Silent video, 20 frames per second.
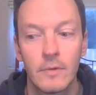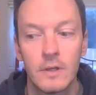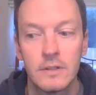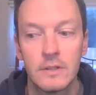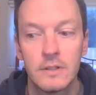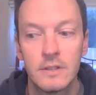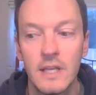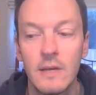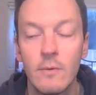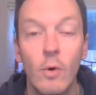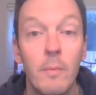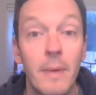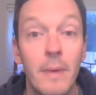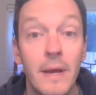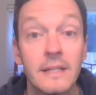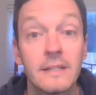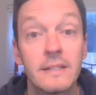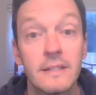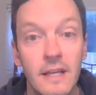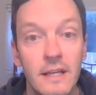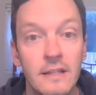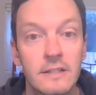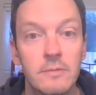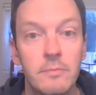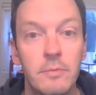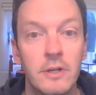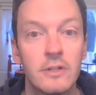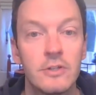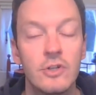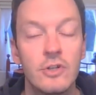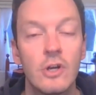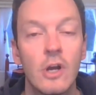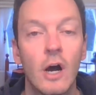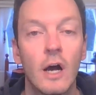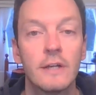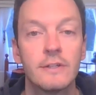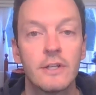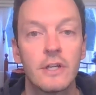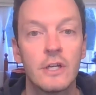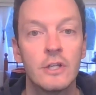see what makes sense because you
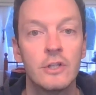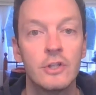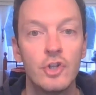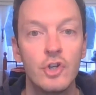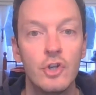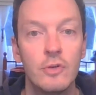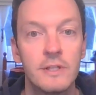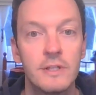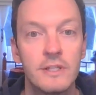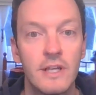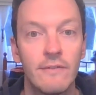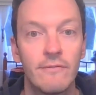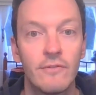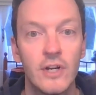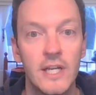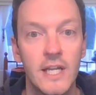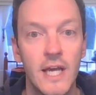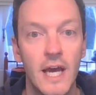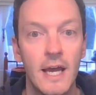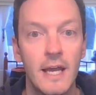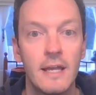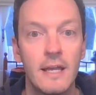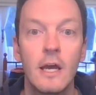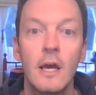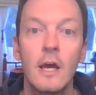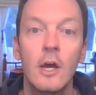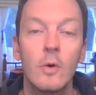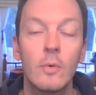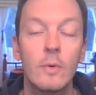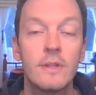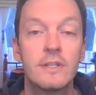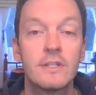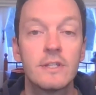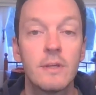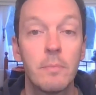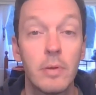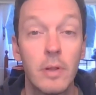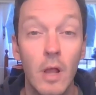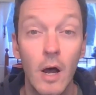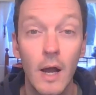guys are consumers every day. With
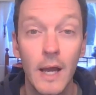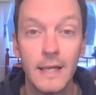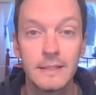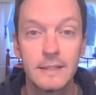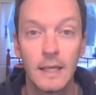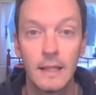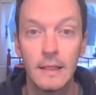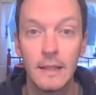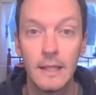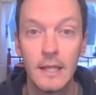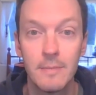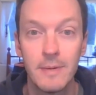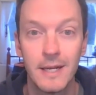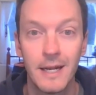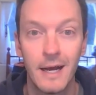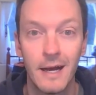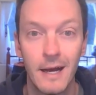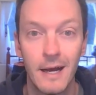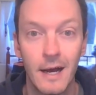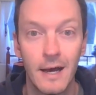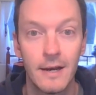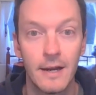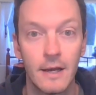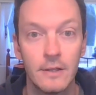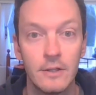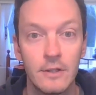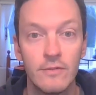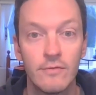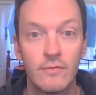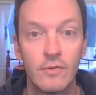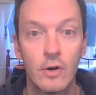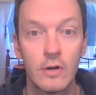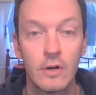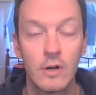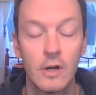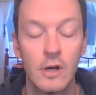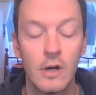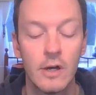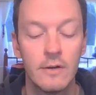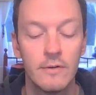supply, it's a little bit harder. You've got to
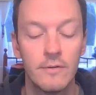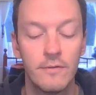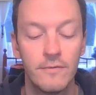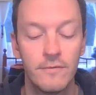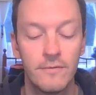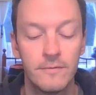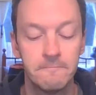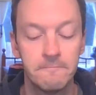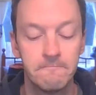kind of